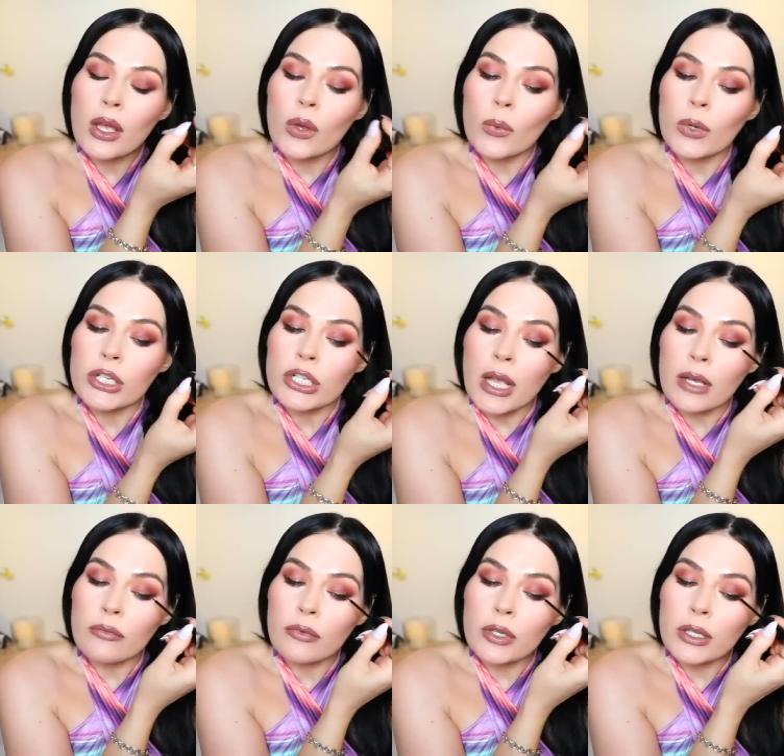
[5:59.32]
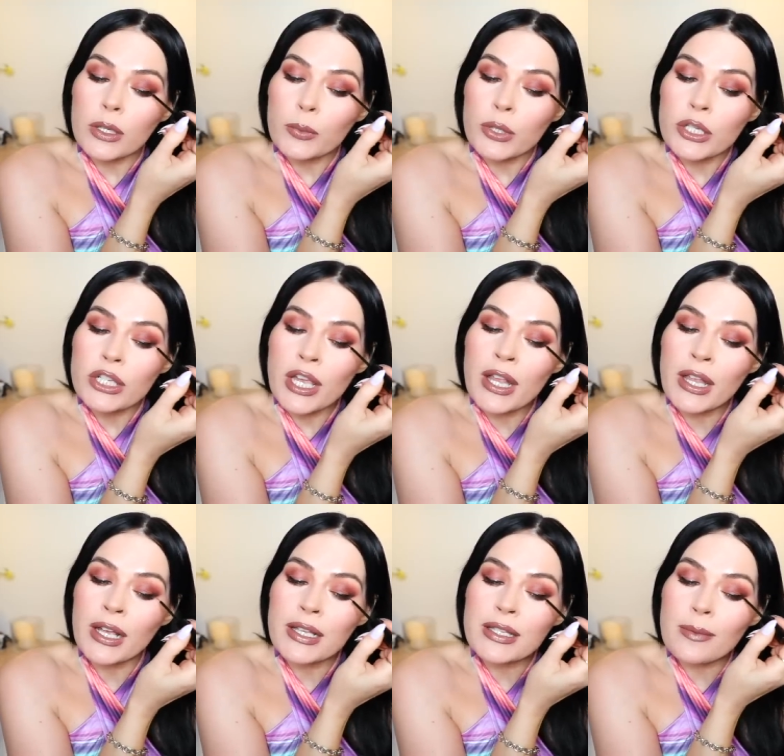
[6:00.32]
which I really appreciate,
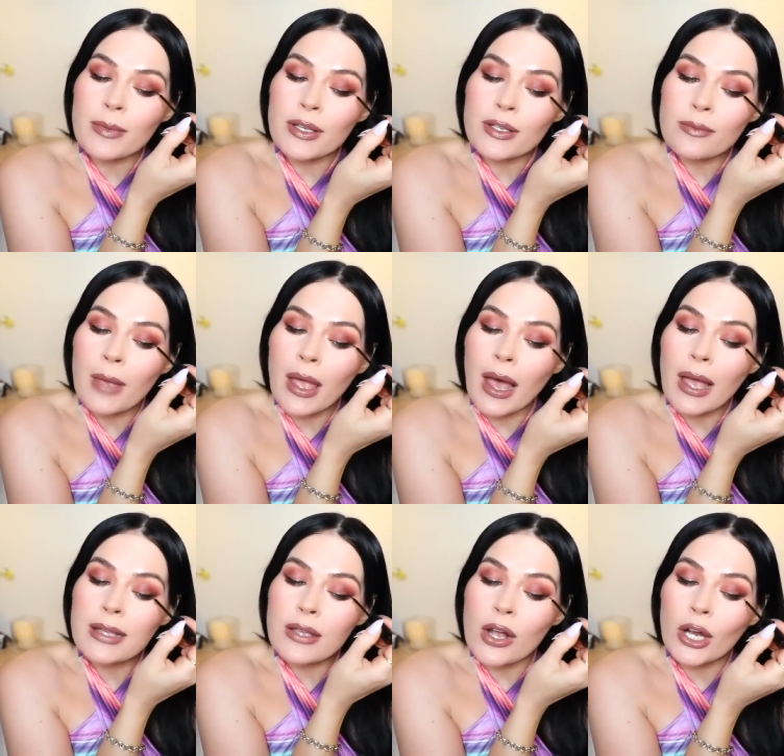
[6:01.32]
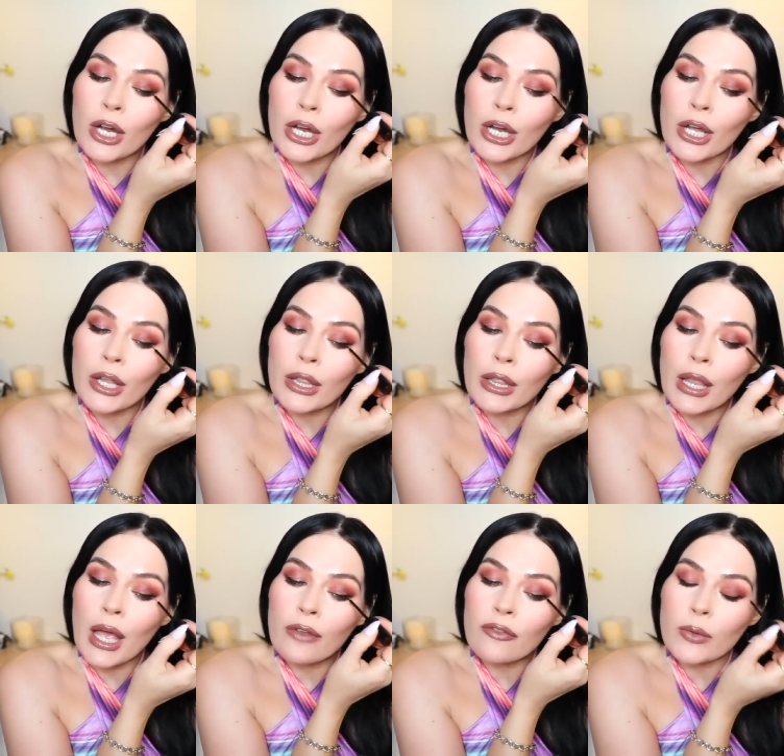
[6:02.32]
like I said, because my eyes are a
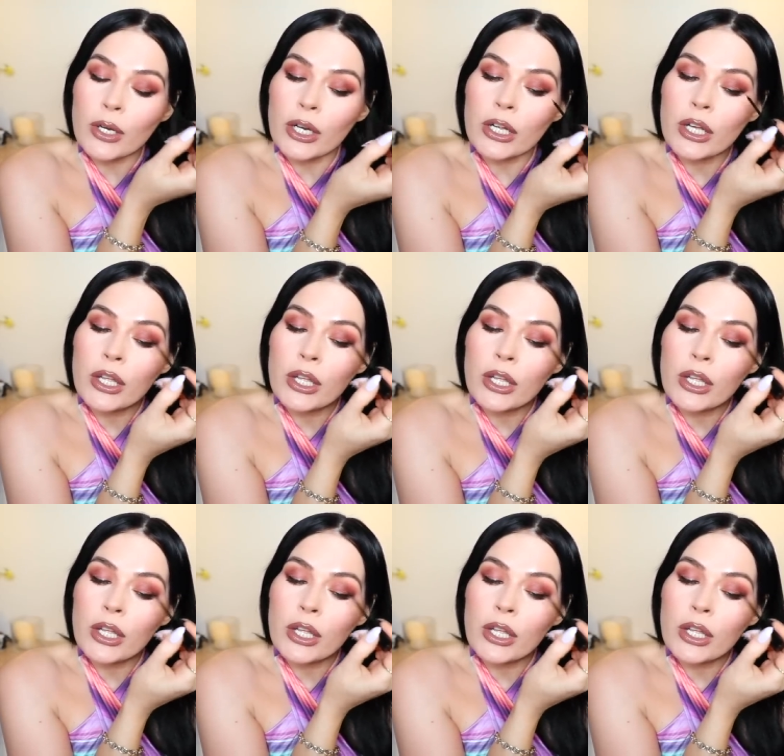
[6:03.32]
lot of work.